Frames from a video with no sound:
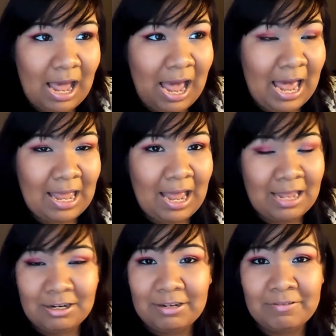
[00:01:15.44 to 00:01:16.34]
I
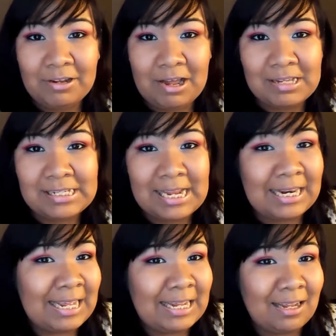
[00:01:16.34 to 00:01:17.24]
don't even know how to say it,
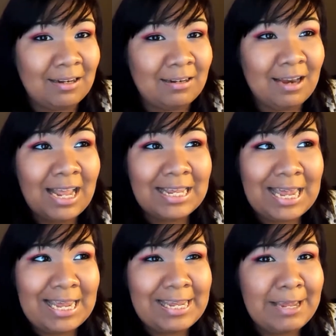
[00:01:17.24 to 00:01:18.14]
like, not
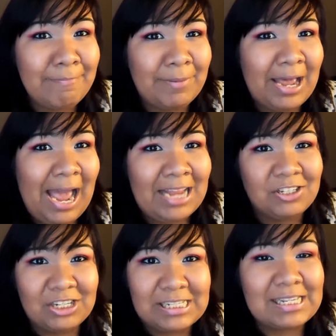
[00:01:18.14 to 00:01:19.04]
cakey, but I
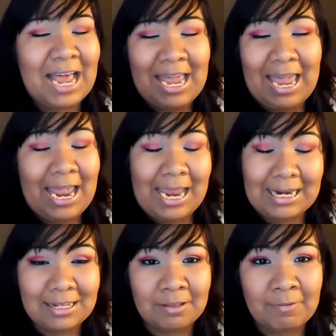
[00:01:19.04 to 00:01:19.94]

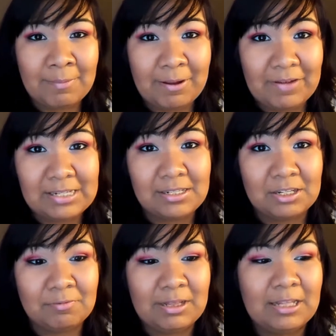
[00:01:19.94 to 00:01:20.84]
hated the way my face
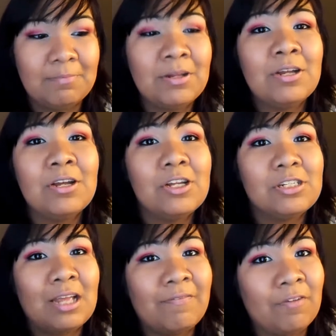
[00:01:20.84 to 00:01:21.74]
looked with them.
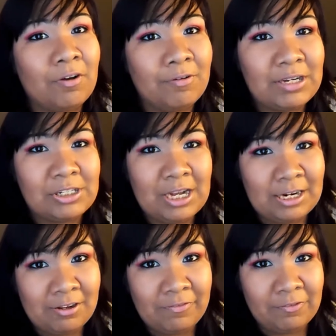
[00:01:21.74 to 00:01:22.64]
So I've always tried
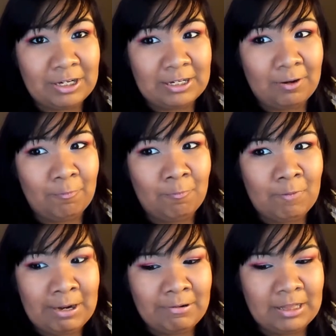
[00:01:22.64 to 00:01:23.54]
to avoid
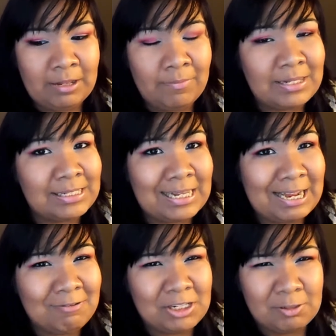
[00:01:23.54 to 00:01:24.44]
wearing them. Instead,
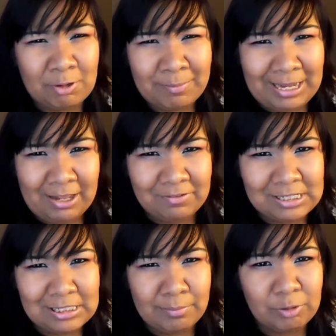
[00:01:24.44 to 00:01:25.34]
I would just wear my e.l.f.
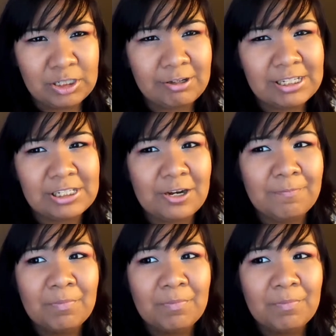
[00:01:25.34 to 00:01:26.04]
Tinted moisturizer.